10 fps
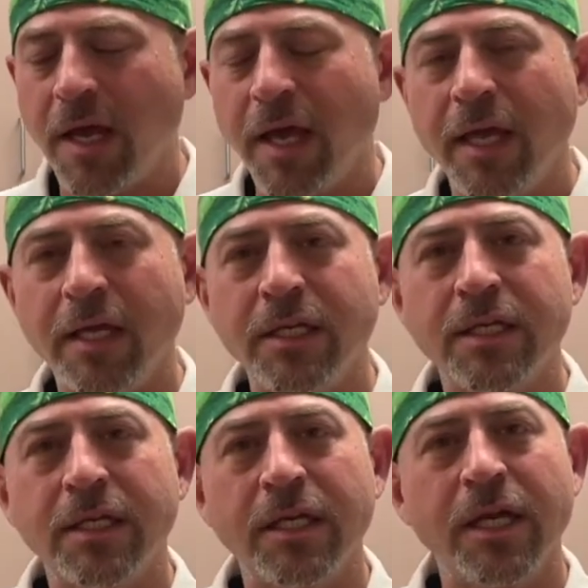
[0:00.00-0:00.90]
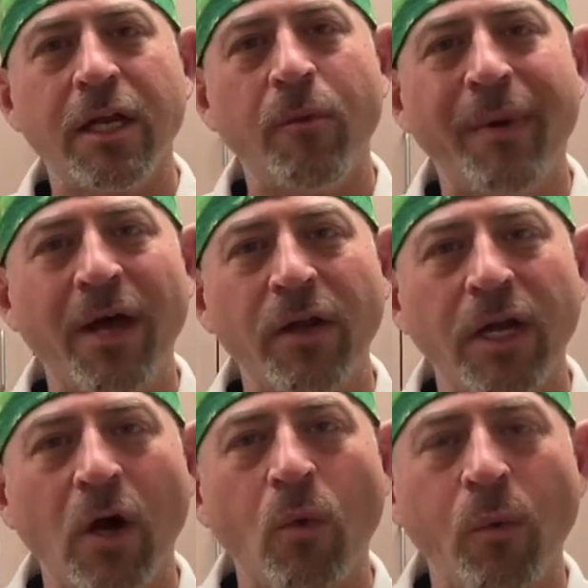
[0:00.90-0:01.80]
And in about
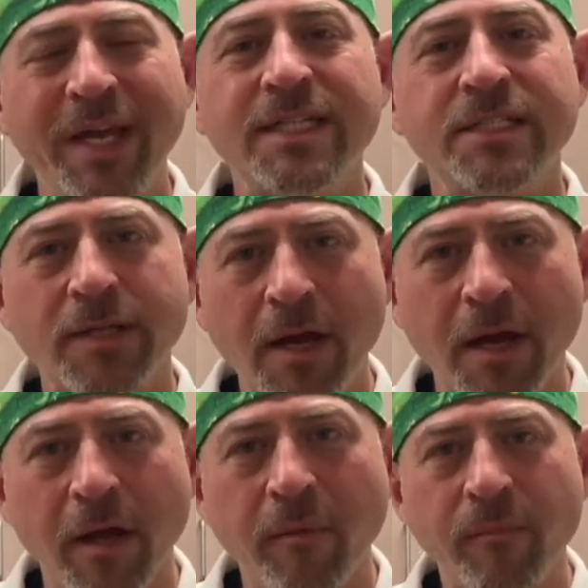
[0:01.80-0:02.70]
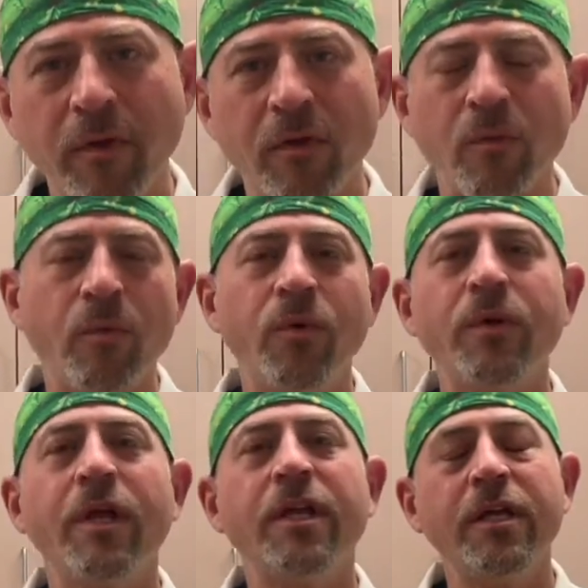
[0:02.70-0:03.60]
a week's time, the wound
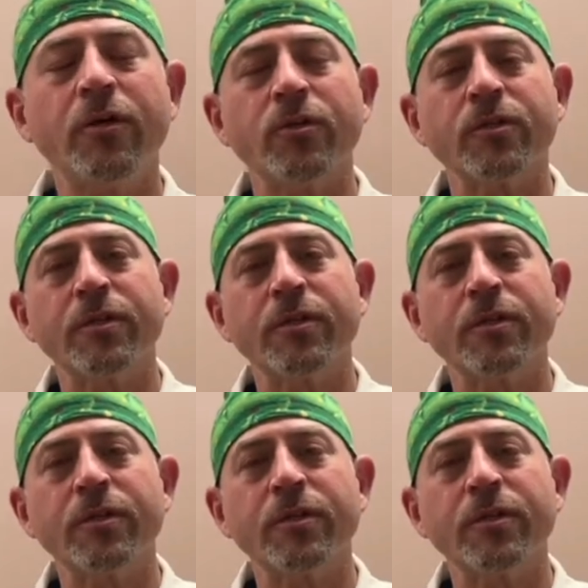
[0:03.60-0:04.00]
had healed.